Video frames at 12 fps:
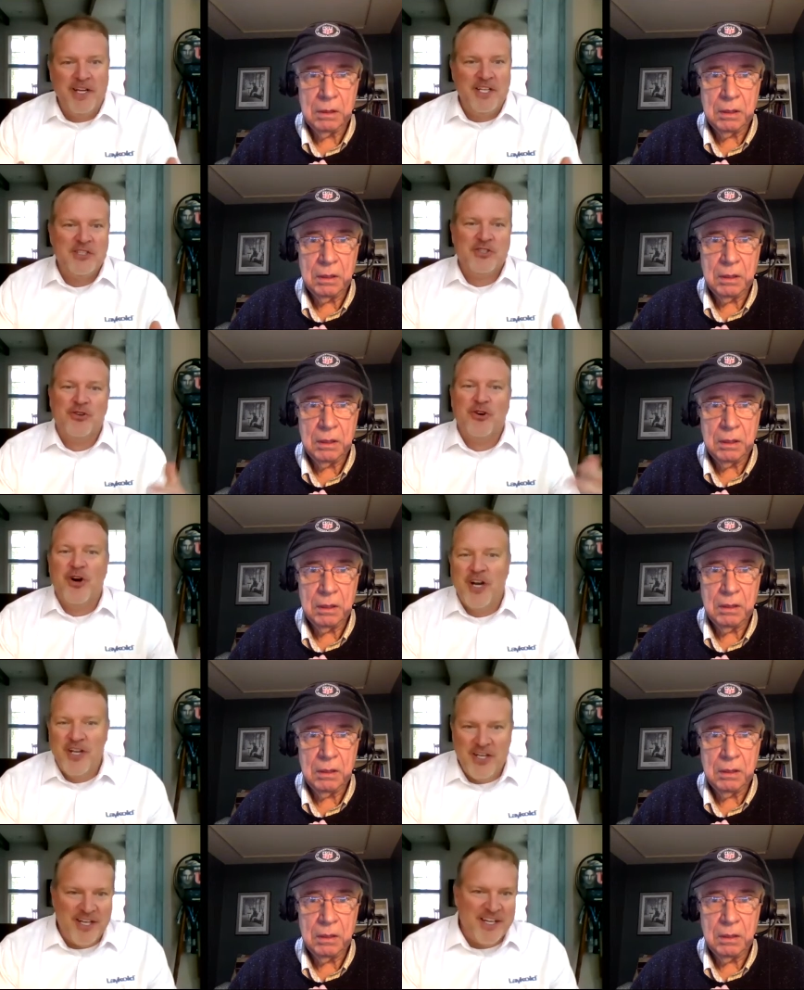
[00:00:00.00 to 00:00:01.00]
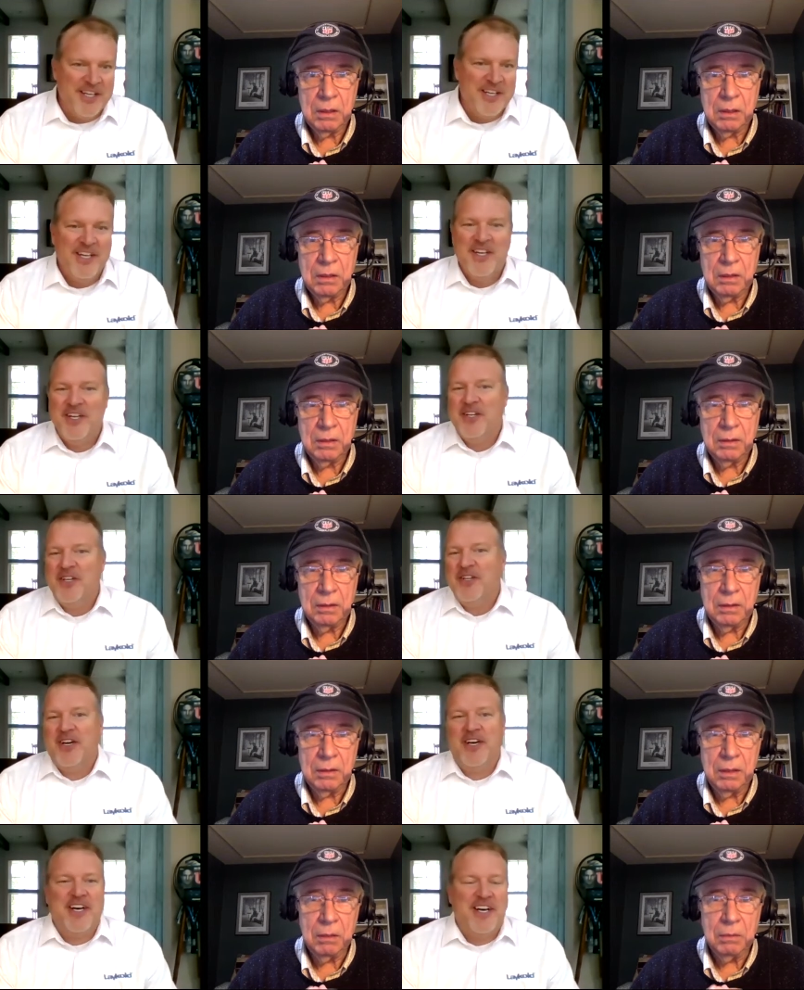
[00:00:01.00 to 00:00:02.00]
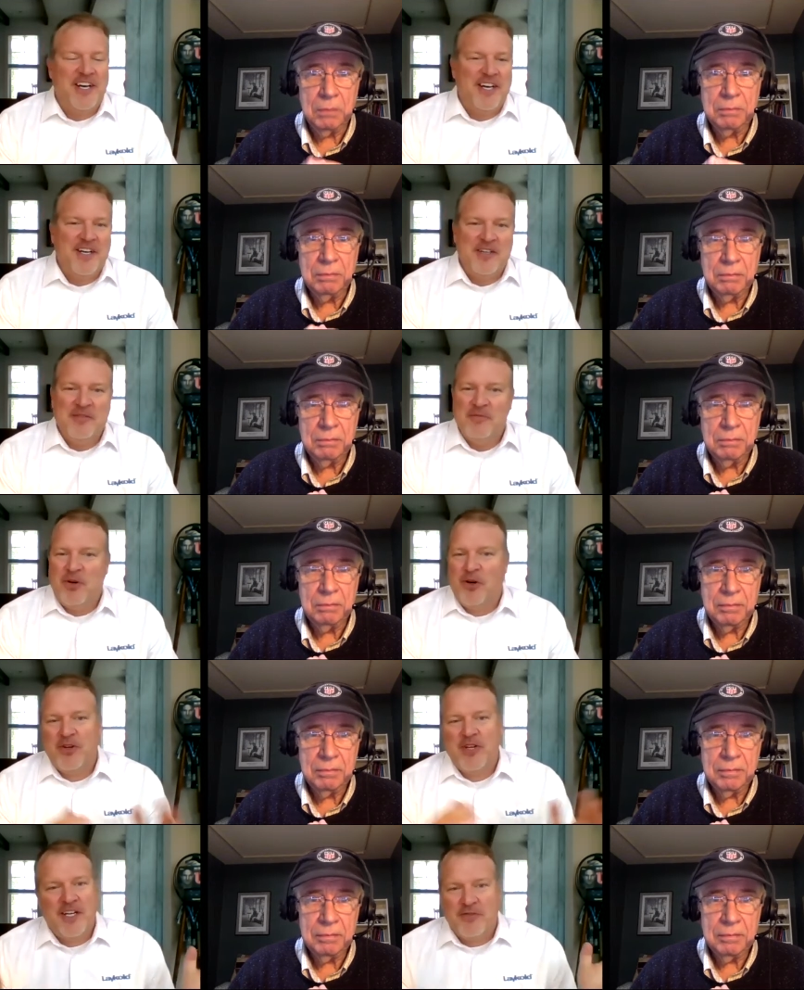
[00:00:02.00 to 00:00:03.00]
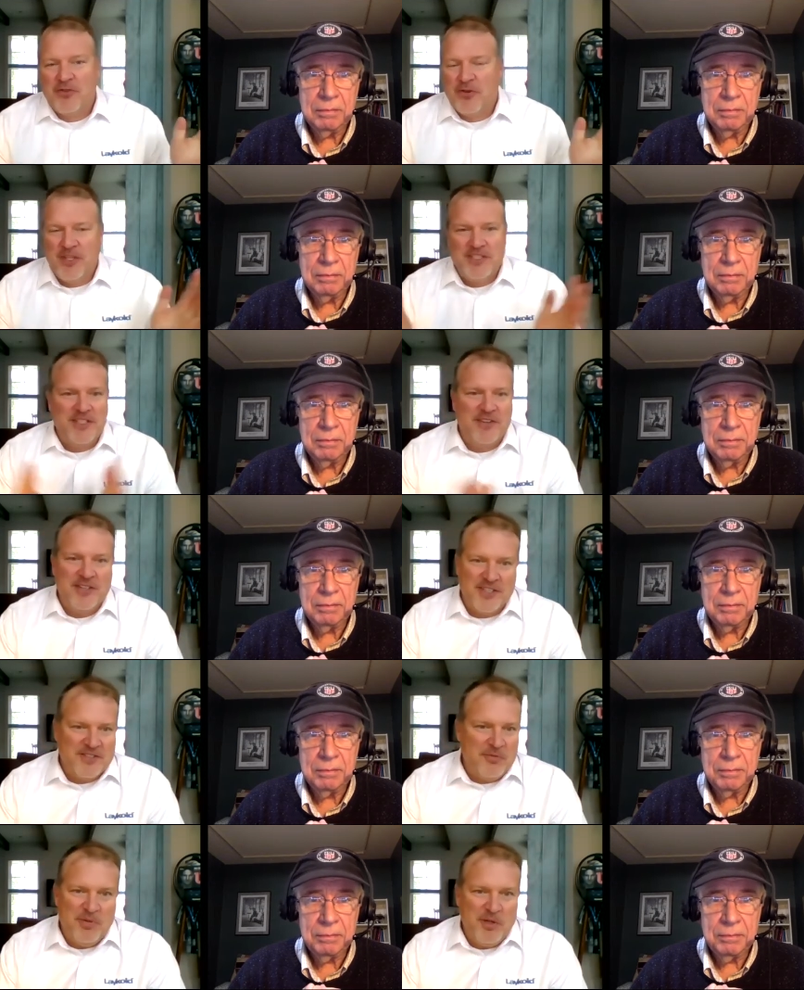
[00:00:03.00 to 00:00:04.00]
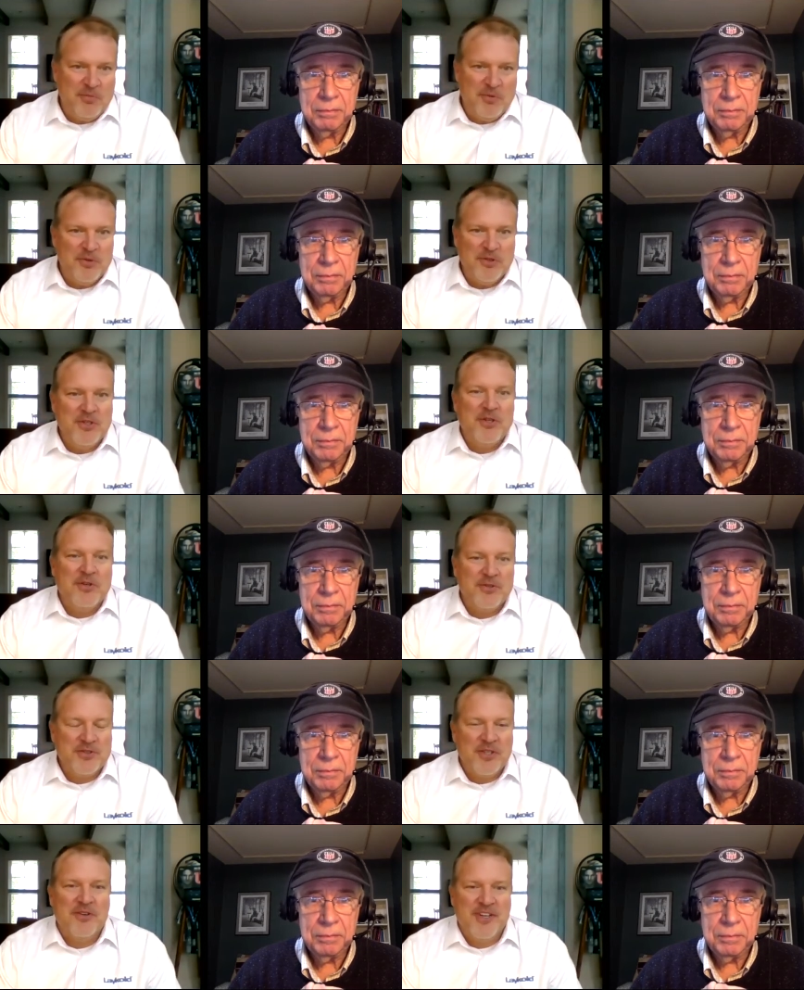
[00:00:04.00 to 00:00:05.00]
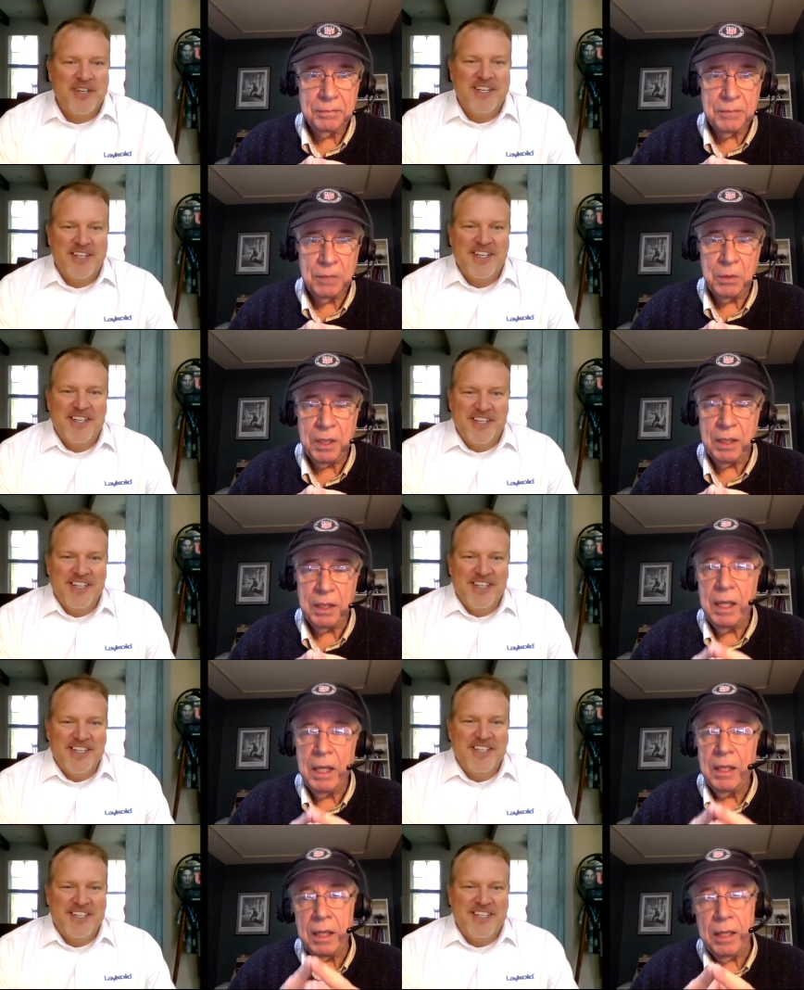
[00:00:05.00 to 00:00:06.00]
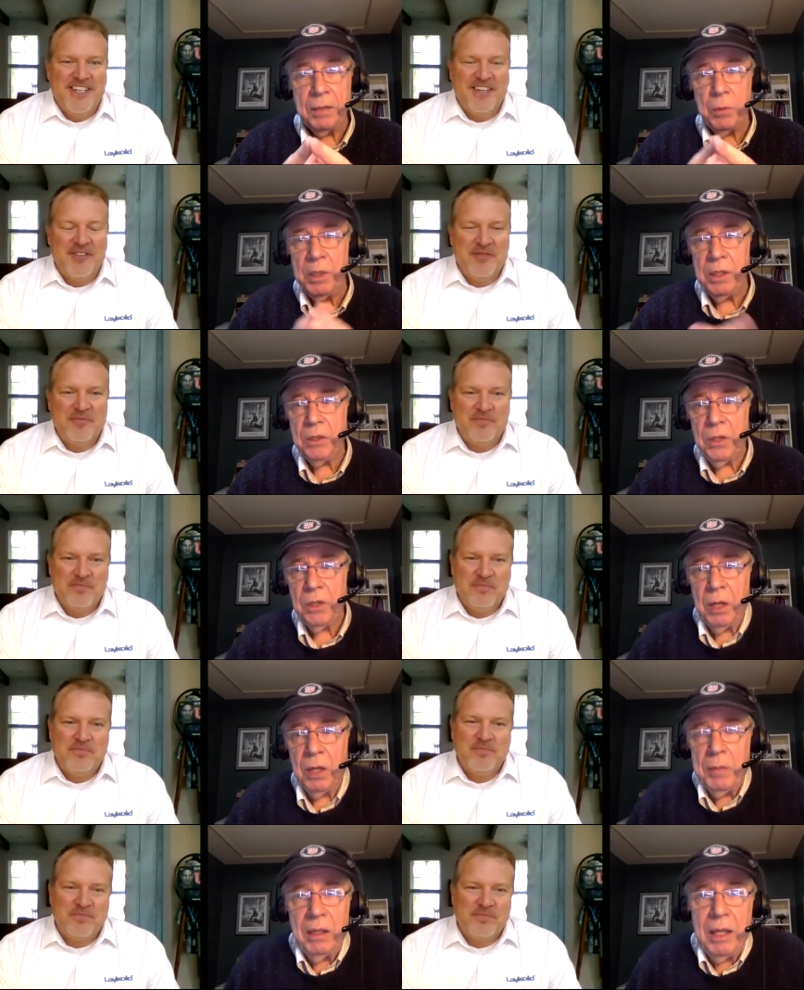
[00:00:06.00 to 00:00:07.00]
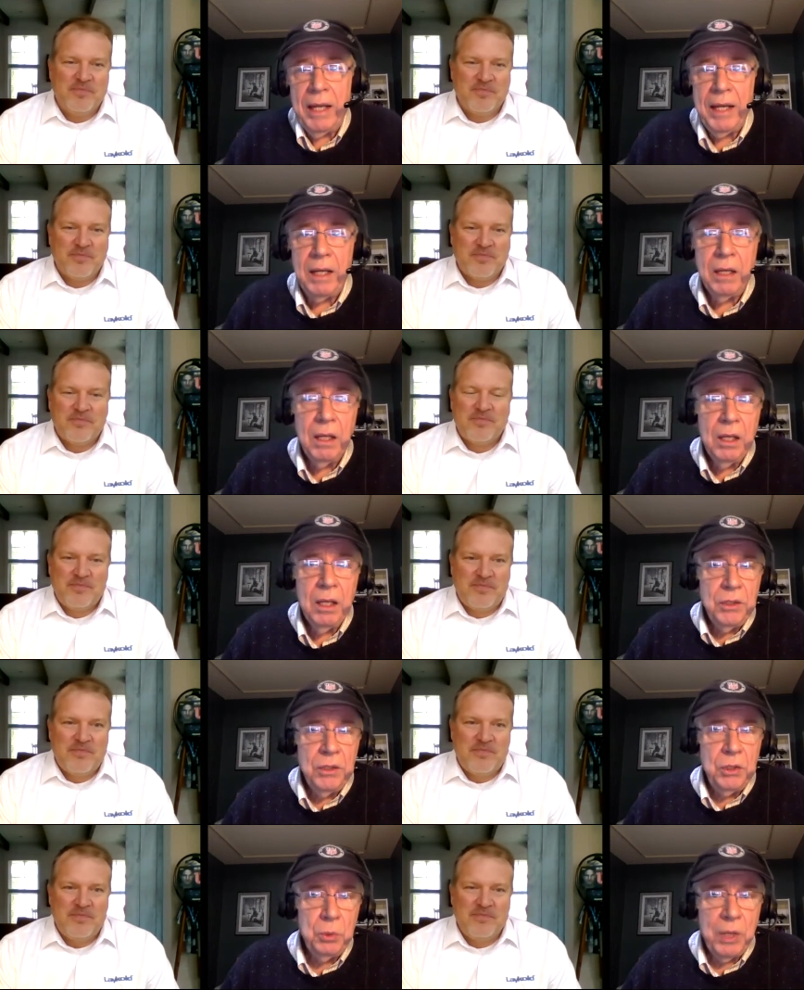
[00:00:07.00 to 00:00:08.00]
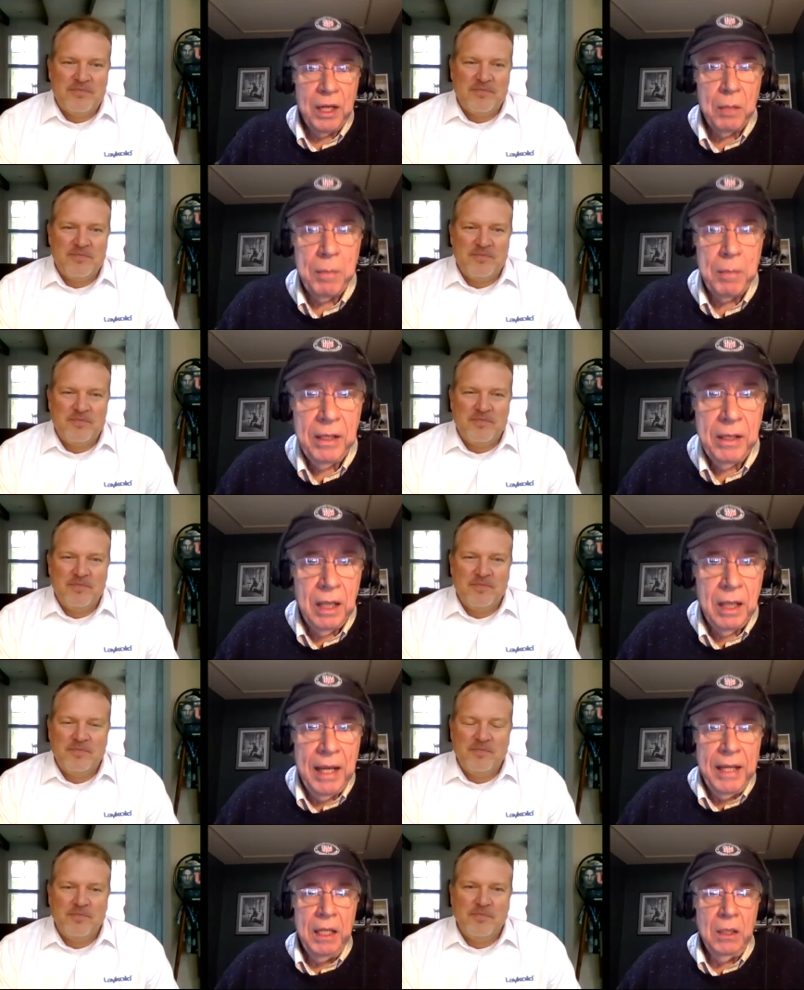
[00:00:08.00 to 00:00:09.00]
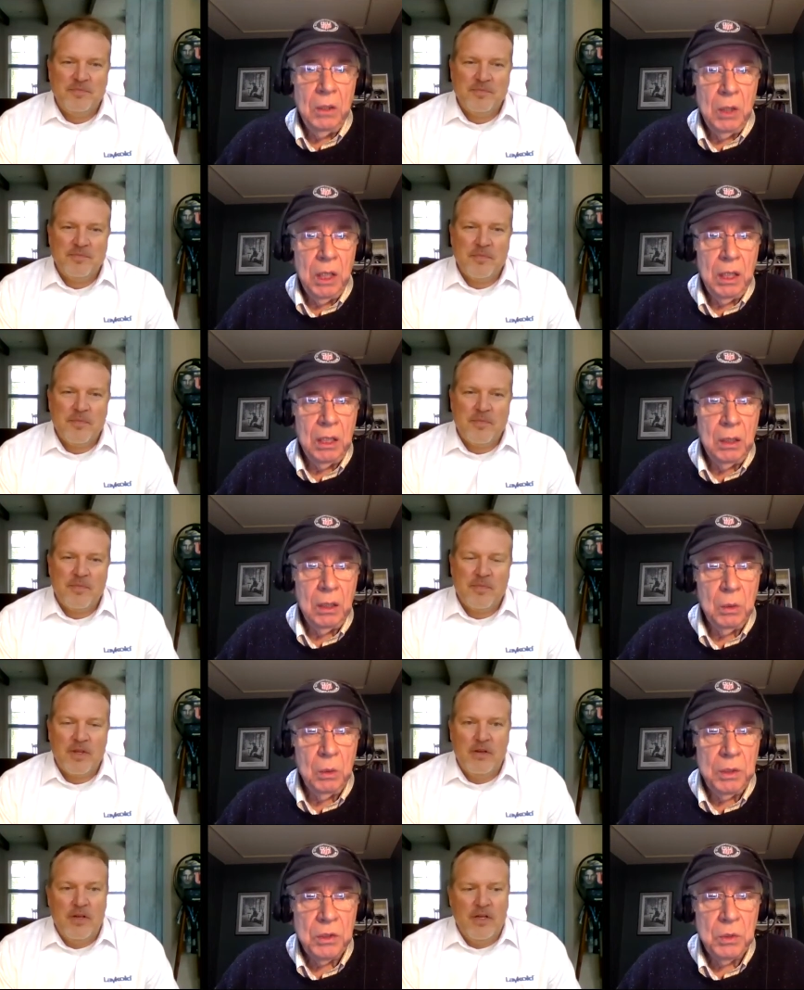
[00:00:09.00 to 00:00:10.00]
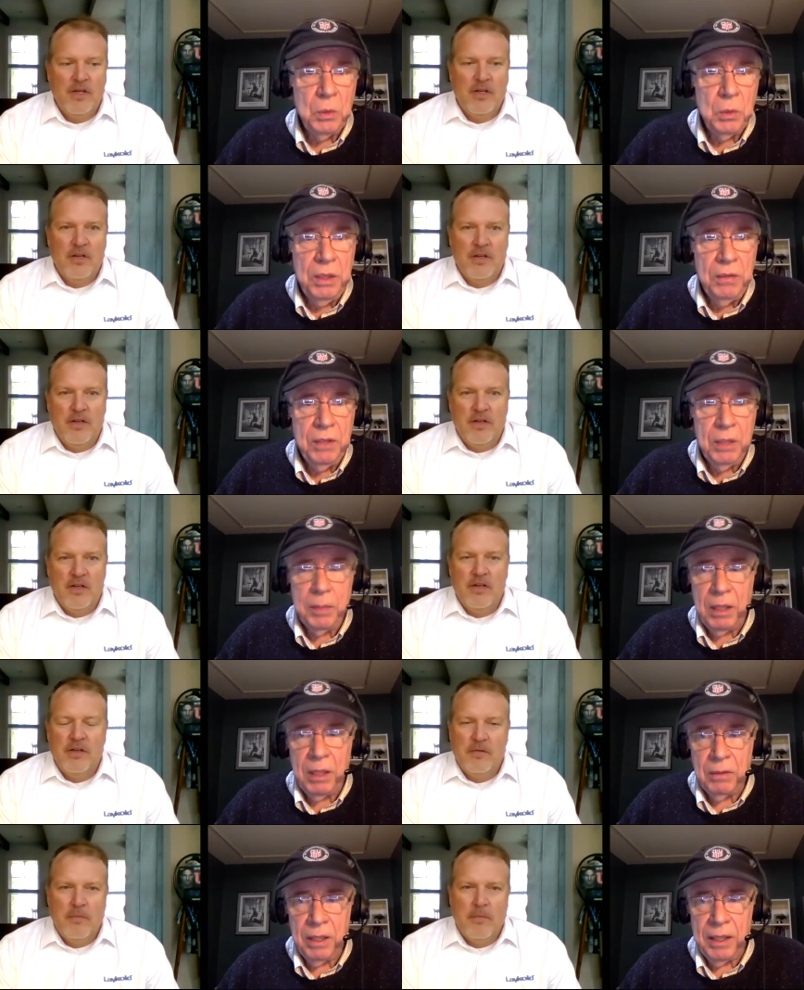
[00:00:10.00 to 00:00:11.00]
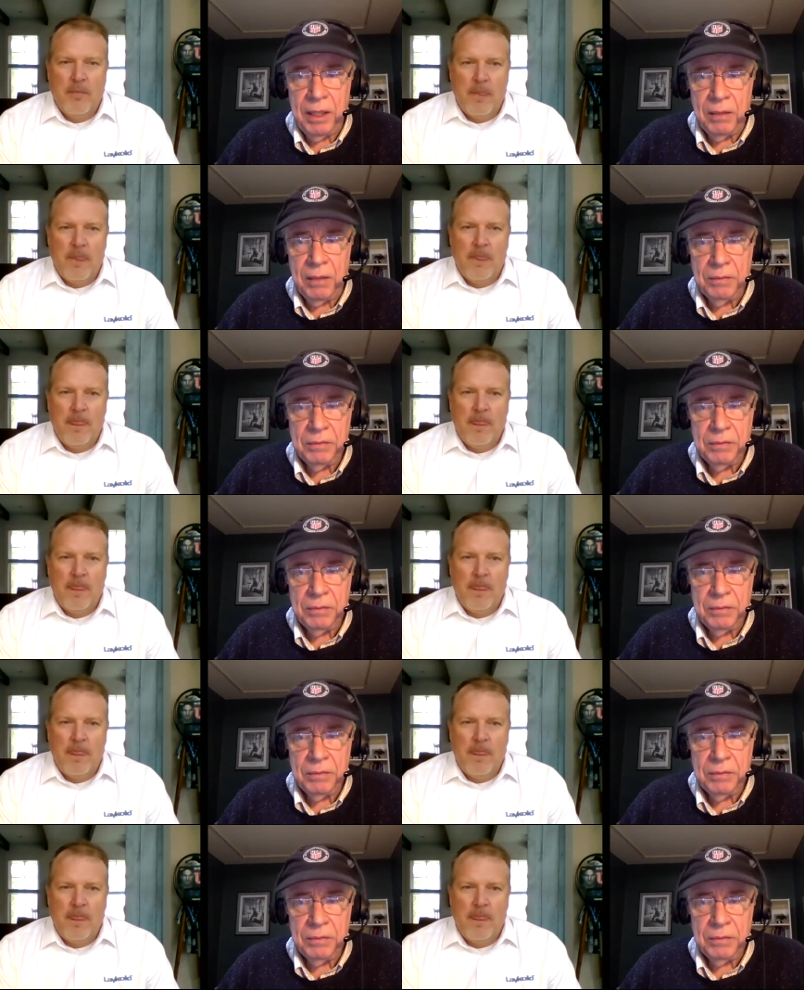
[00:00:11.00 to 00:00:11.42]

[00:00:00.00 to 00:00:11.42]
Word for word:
Speaker 1: drainage, lighting, oh. uh, uh, all kind of crazy things that people will do. So
Speaker 2: okay, yeah, and we didn't talk about lighting. Do you recommend lighting? Uh, what's what do you think about lighting?